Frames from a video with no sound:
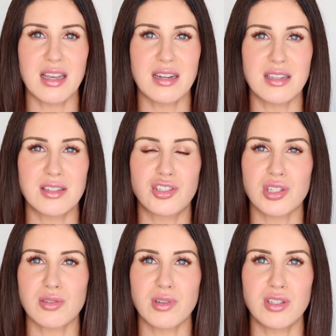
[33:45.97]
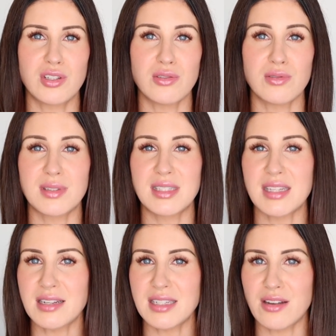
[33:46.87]
It is just going to
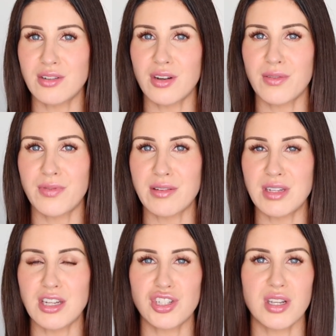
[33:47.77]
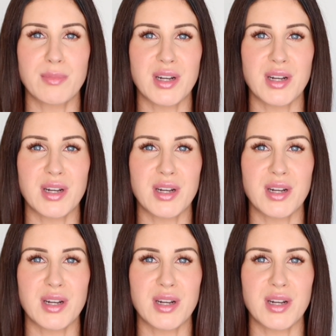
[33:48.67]
set down your foundation,